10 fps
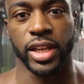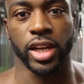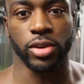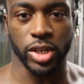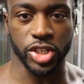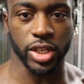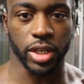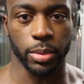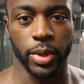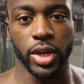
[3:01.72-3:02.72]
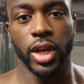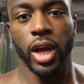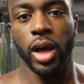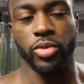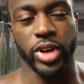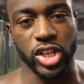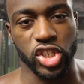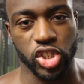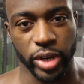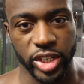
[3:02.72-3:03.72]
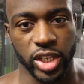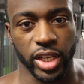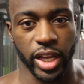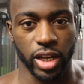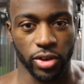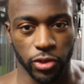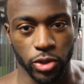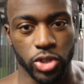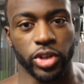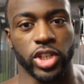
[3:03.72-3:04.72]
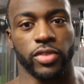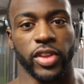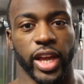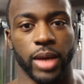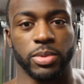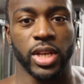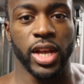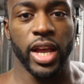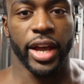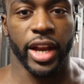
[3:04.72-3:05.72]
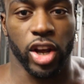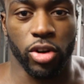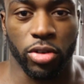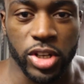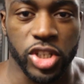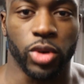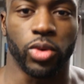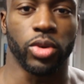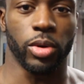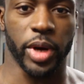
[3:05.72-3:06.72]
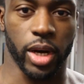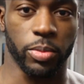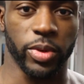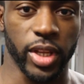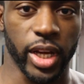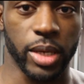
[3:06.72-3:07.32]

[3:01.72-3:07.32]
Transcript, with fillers: and then crunching up. I'm really stretching, getting a full stretch of the abs and then crunching all the way up with the